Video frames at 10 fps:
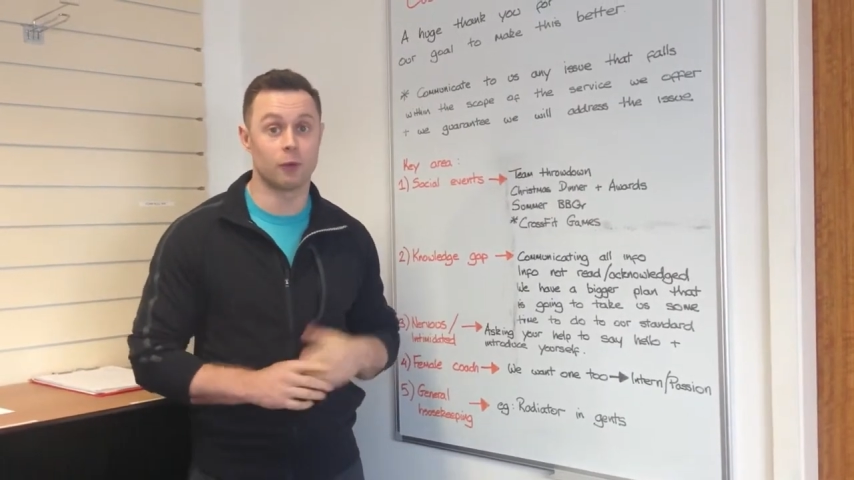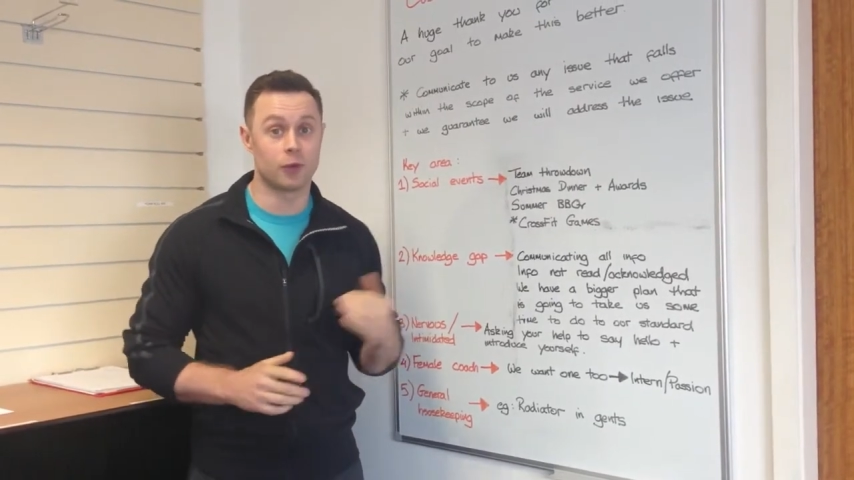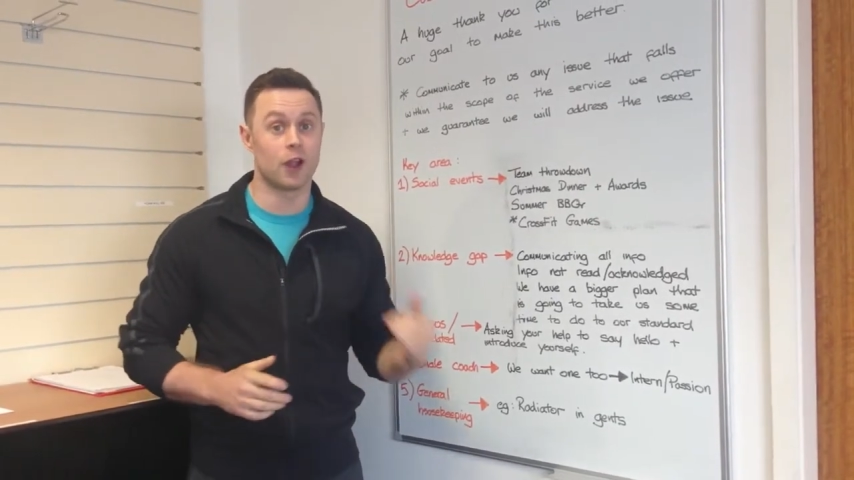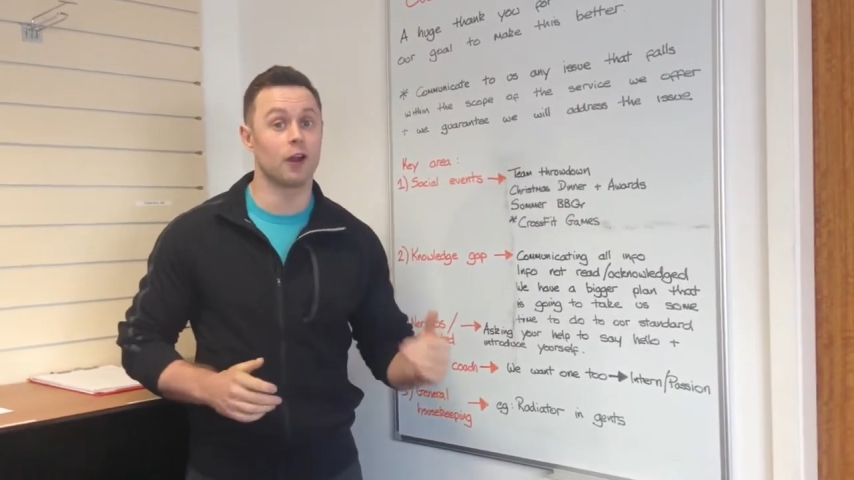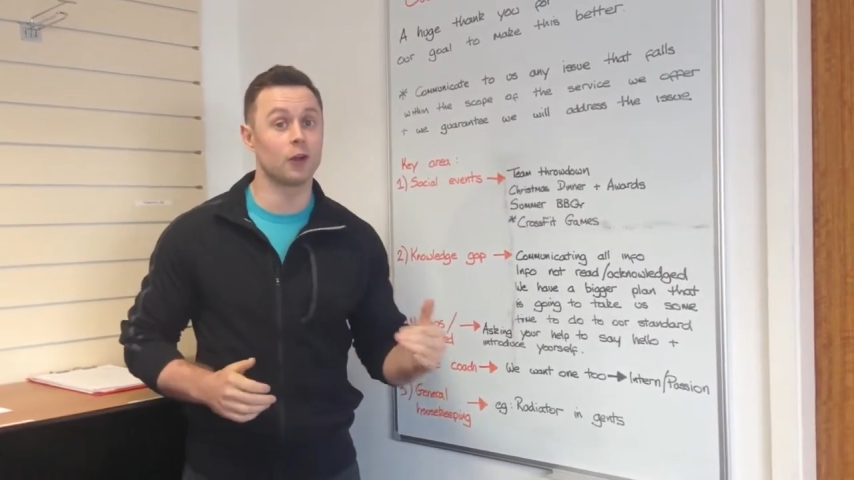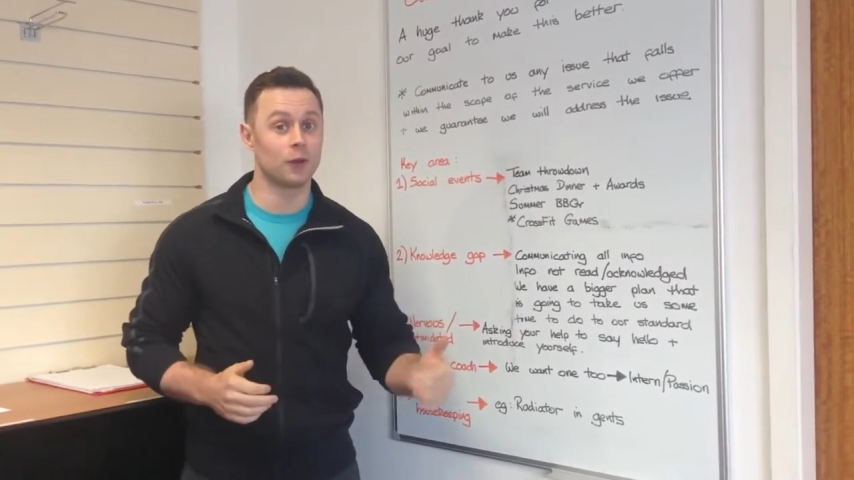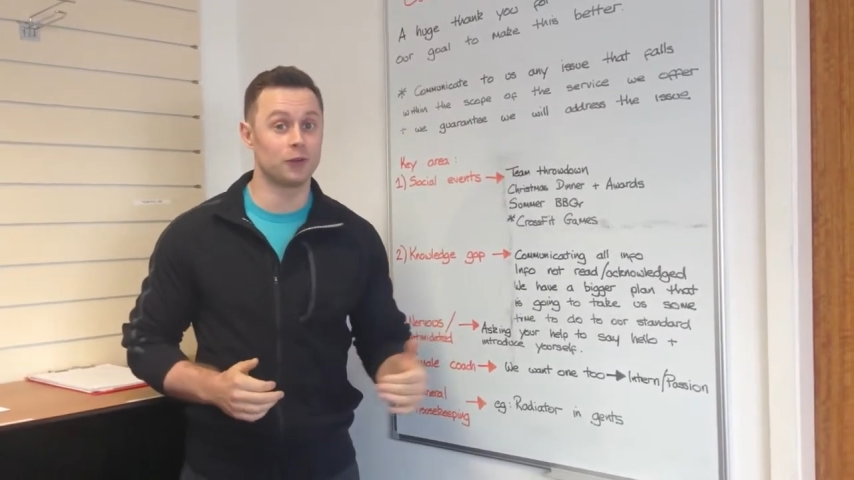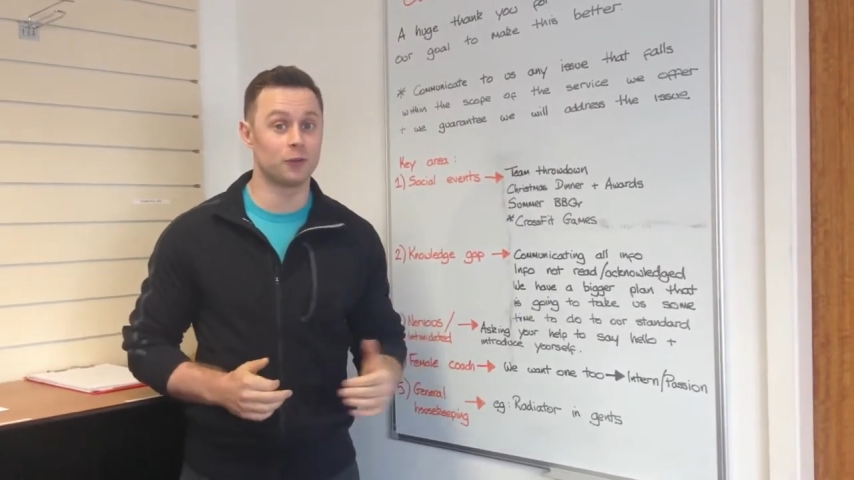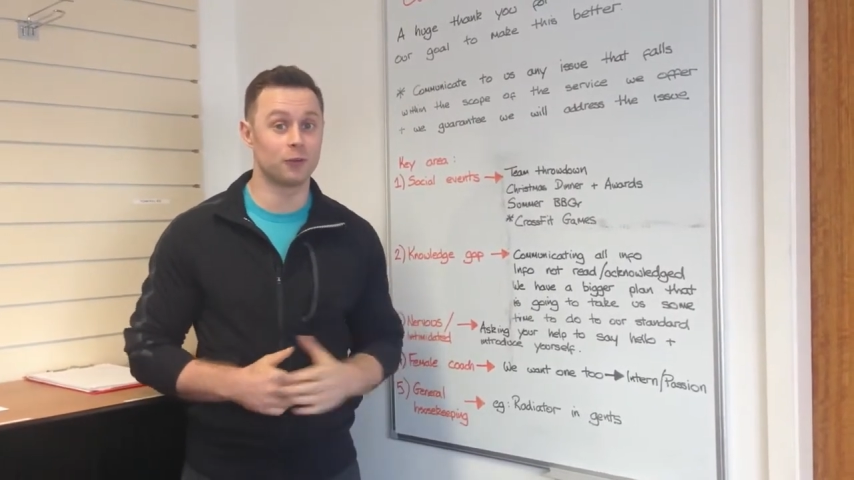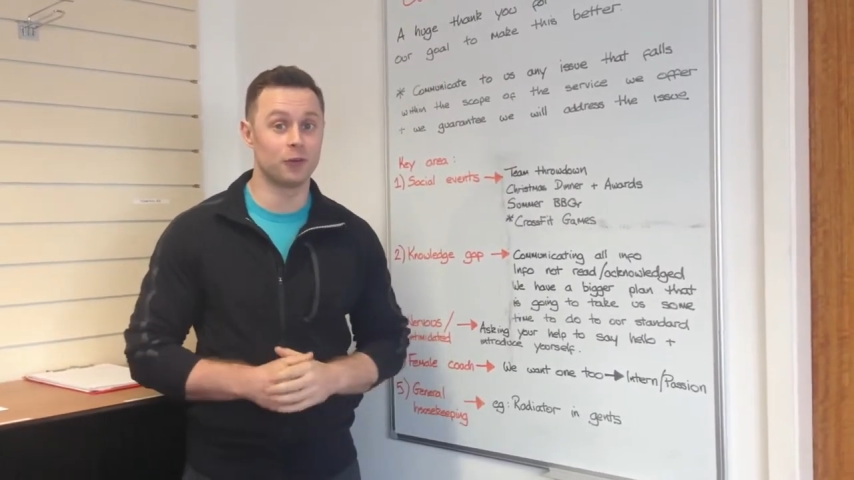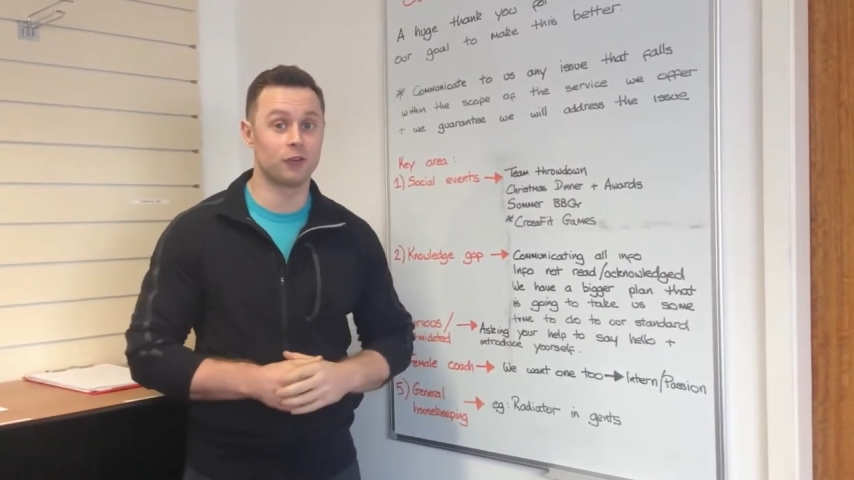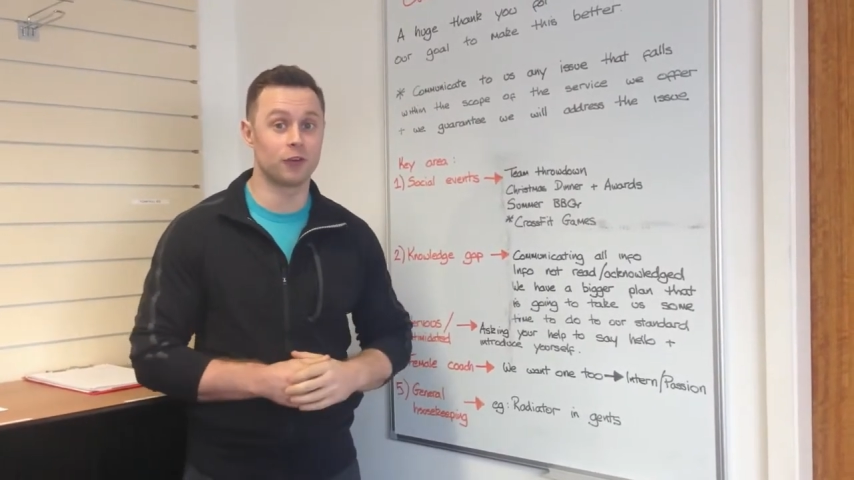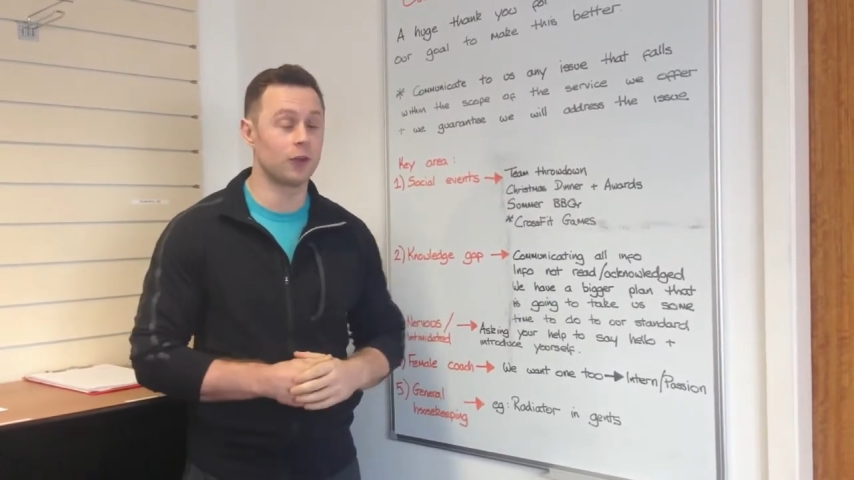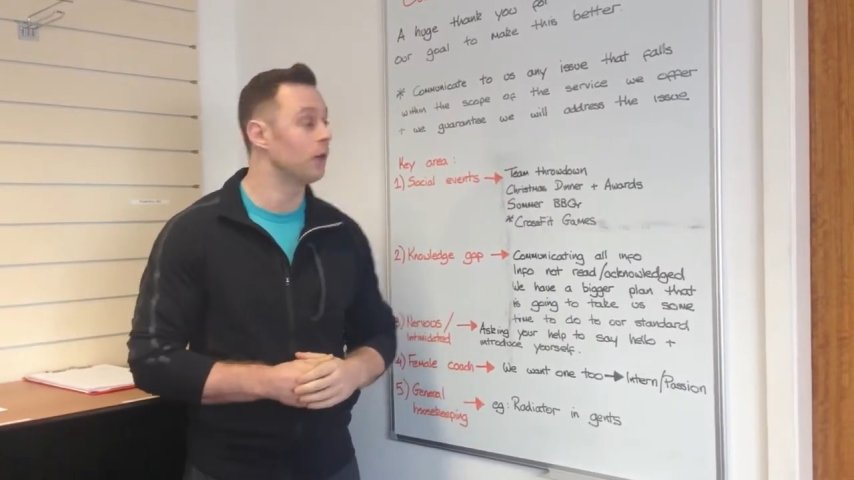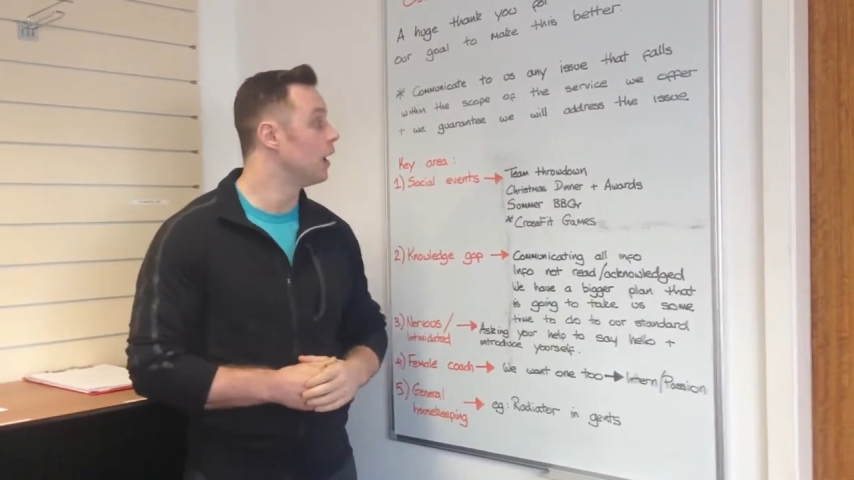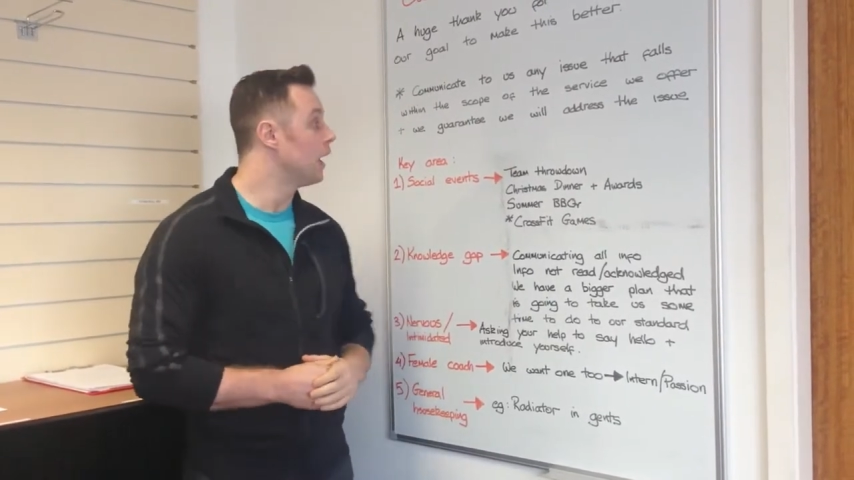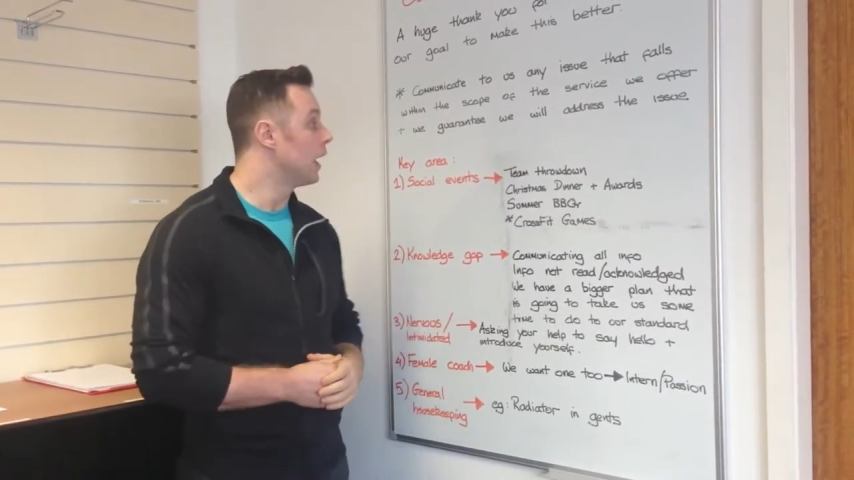what we are going to improve for you.